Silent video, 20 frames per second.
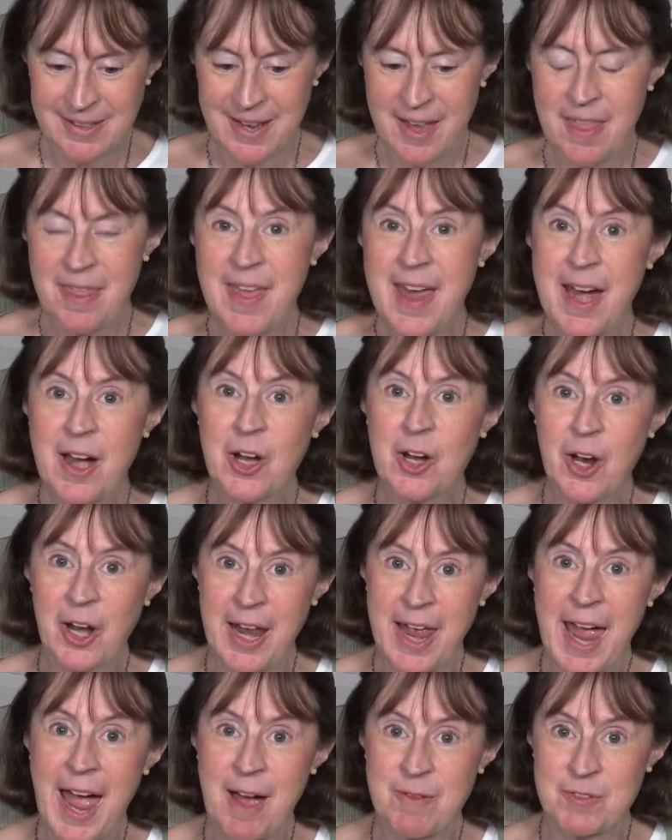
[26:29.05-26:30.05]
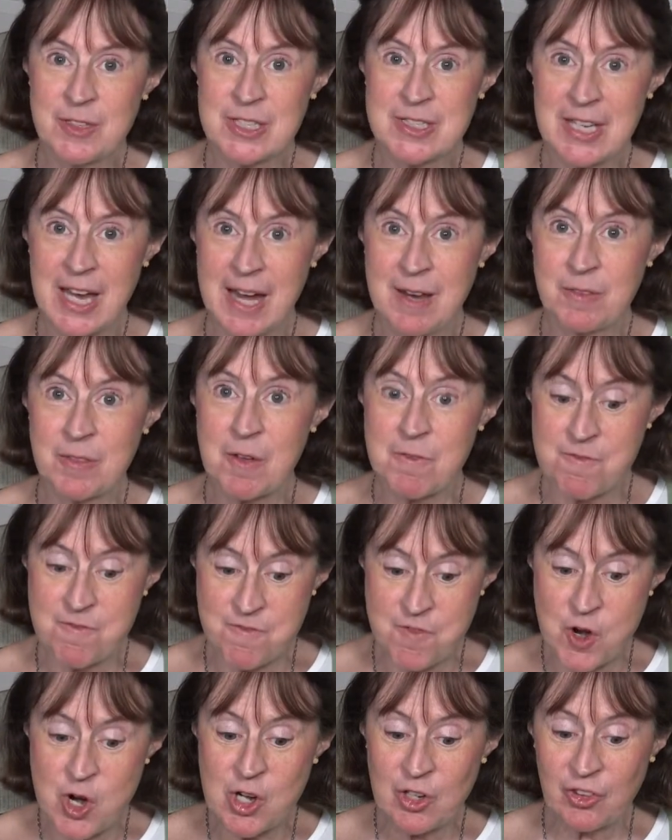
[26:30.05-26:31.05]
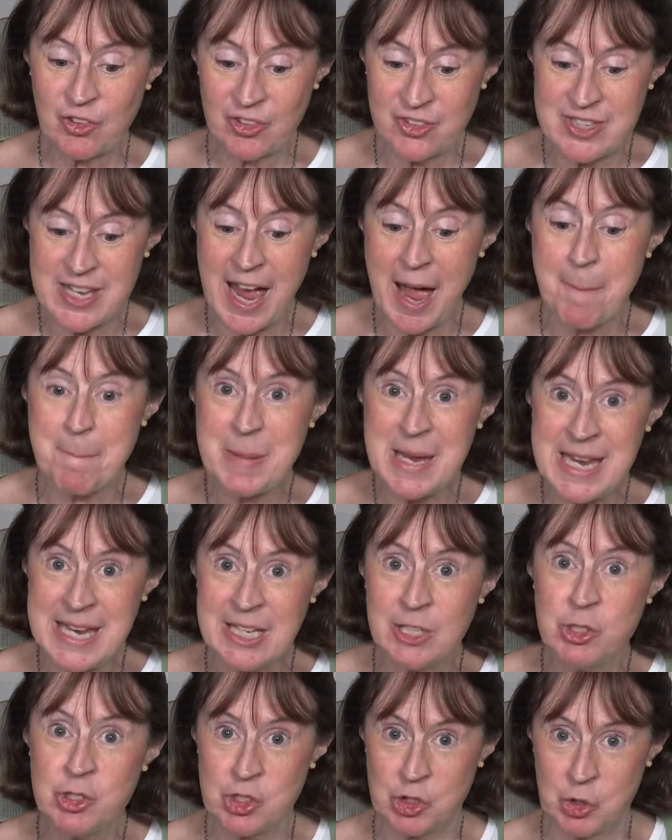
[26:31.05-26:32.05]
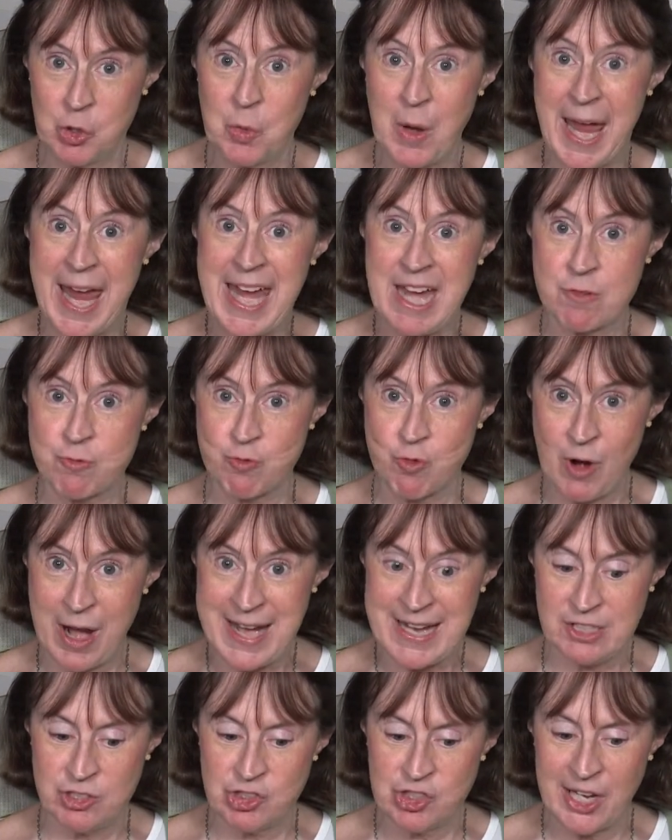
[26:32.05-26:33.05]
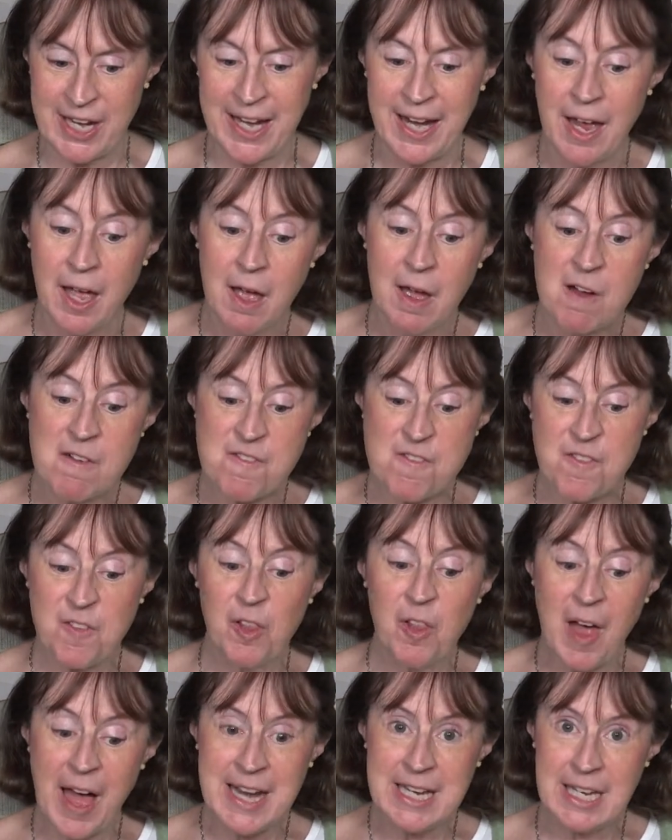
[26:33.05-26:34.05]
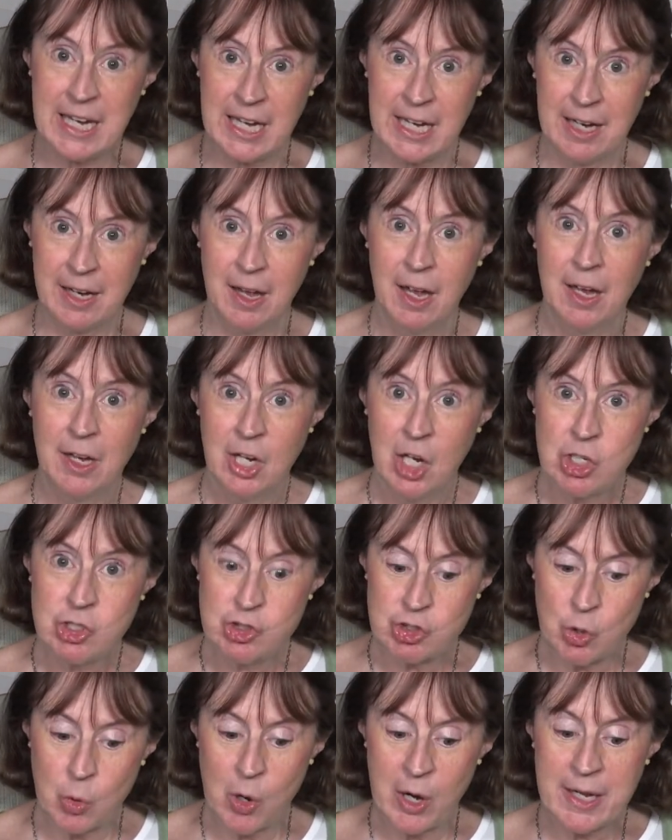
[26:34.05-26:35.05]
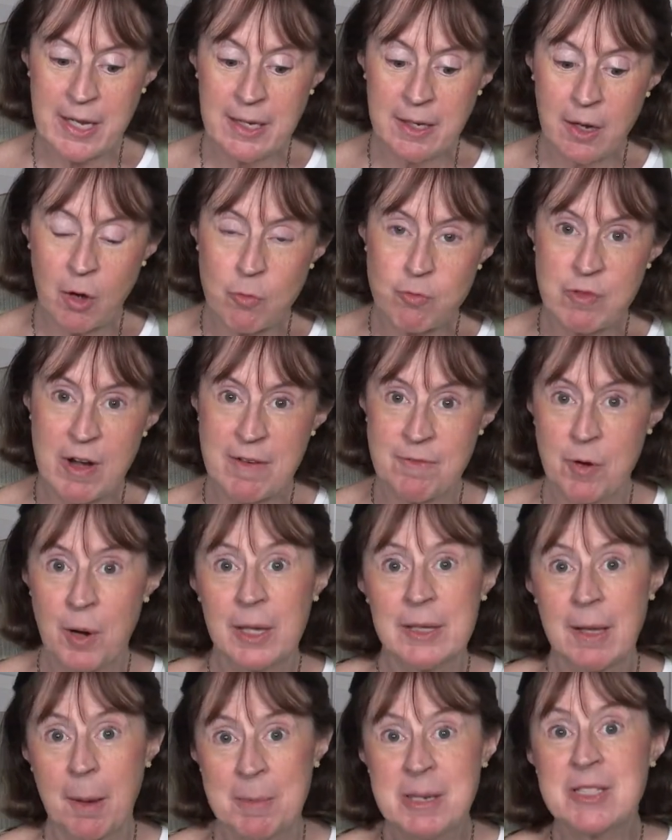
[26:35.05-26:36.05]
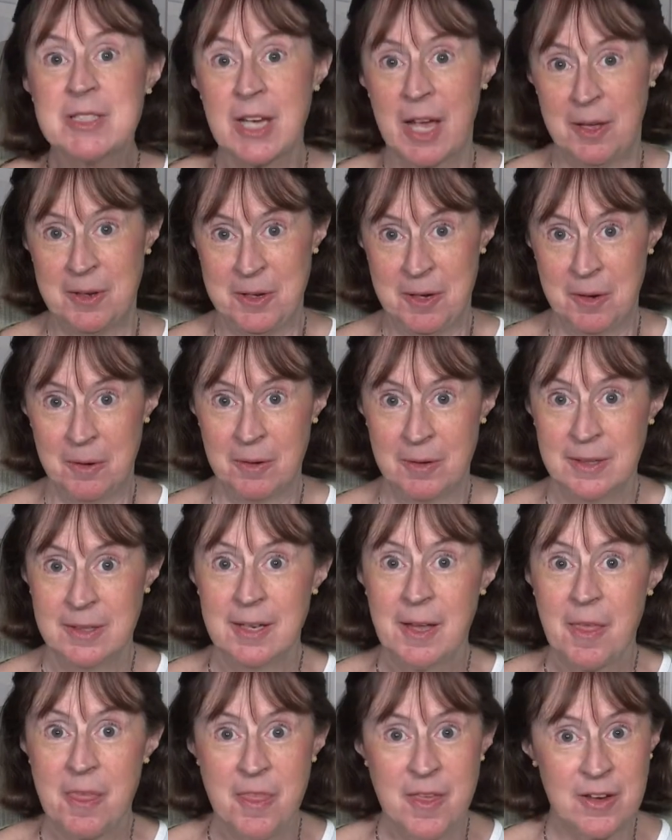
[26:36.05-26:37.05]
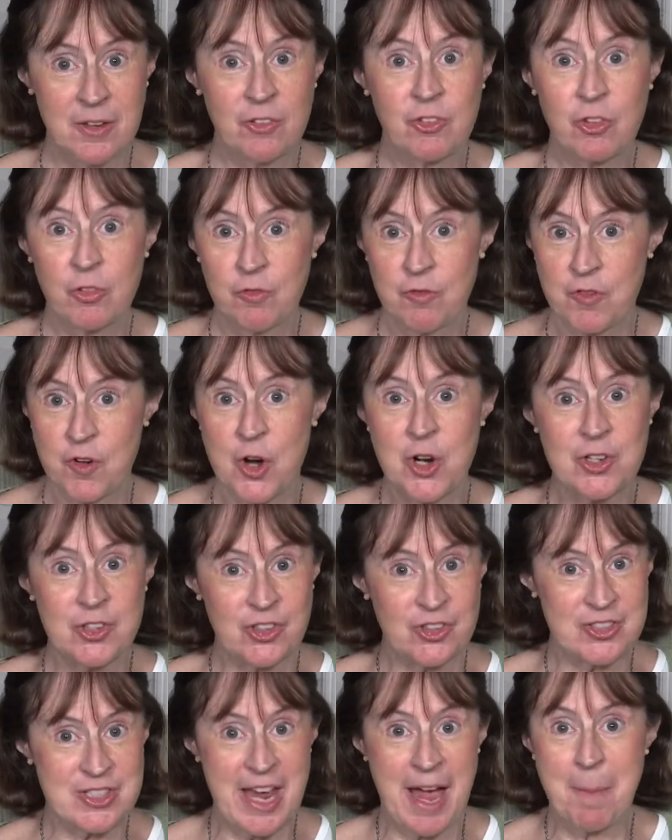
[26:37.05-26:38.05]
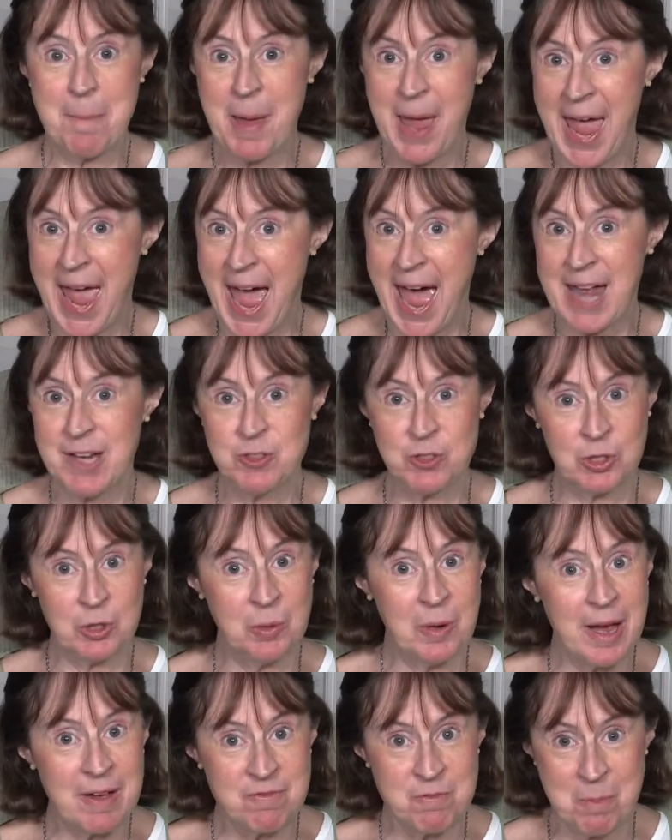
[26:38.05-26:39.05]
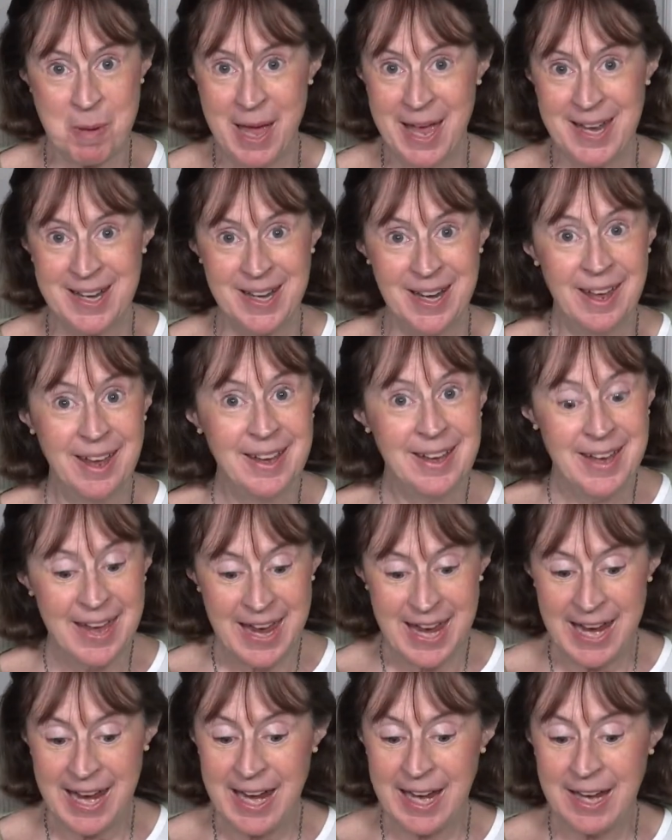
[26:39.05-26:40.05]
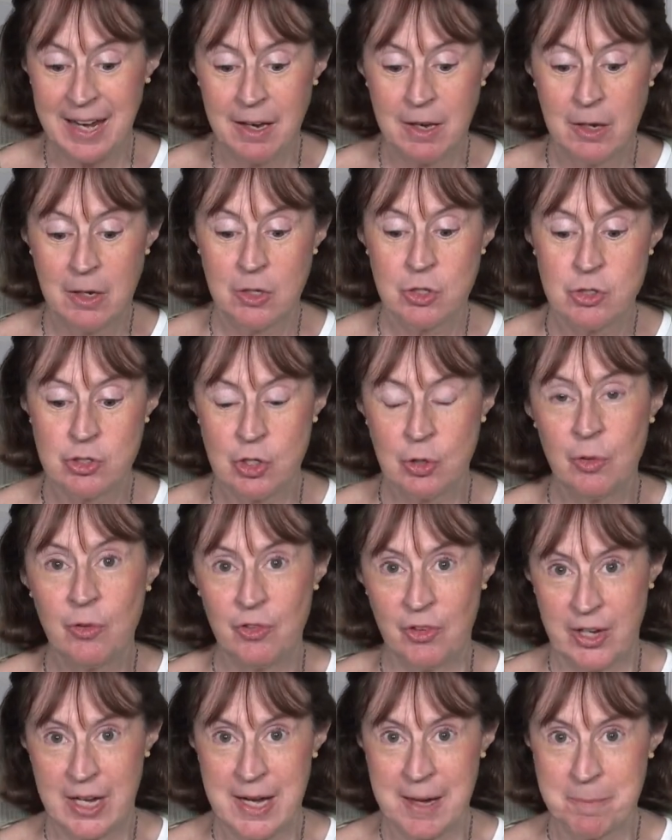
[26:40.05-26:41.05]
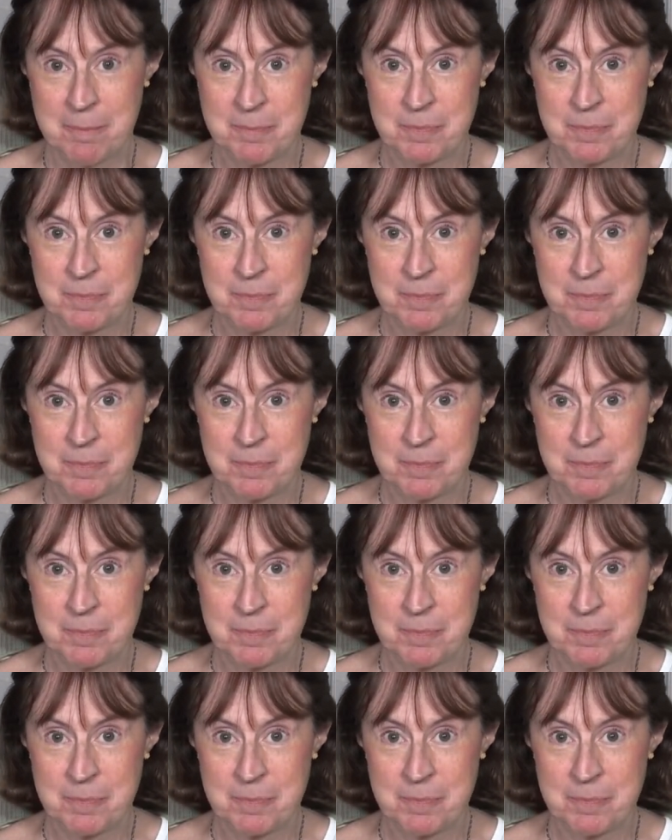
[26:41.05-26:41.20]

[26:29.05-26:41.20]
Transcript: they're going to have to take the first step into a raging, flooding Jordan River. And let me tell you, this first step had to have been a doozy.